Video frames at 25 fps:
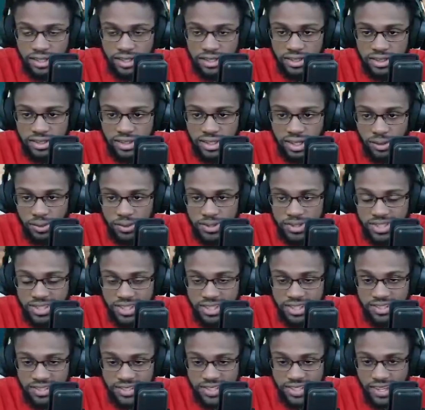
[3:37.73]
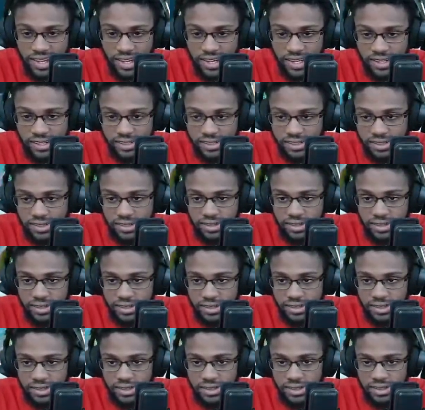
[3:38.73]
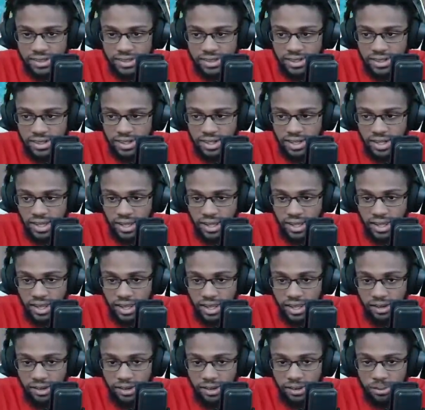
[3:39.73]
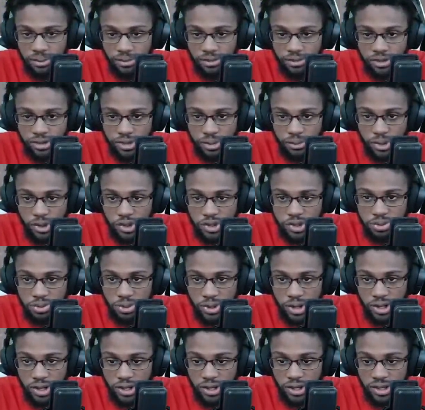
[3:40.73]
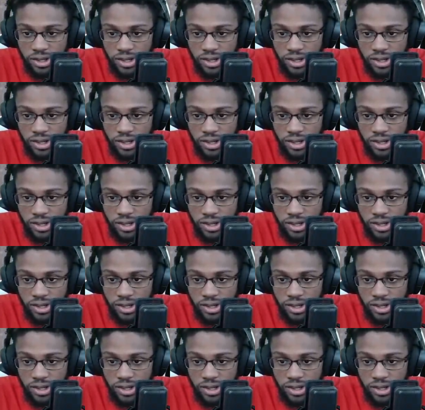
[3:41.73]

That was insane. And for the most part,